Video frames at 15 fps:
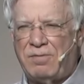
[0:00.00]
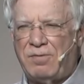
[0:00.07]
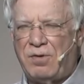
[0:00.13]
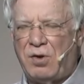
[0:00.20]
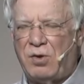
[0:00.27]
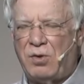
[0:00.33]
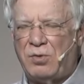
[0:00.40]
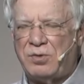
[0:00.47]

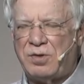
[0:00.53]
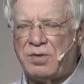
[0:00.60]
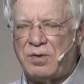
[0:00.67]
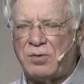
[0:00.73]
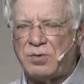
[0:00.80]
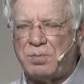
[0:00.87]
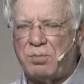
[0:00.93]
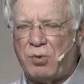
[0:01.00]
Flow to
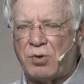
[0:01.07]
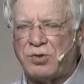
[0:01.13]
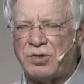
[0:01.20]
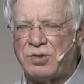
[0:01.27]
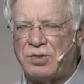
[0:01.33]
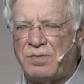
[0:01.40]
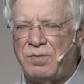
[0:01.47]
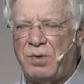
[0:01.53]
those
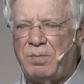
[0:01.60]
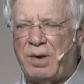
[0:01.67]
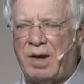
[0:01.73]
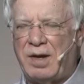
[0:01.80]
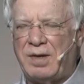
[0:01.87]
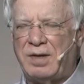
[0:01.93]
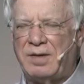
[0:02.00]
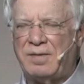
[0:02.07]
portions of your
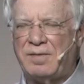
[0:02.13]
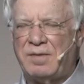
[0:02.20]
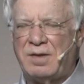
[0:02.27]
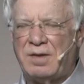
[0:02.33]
body.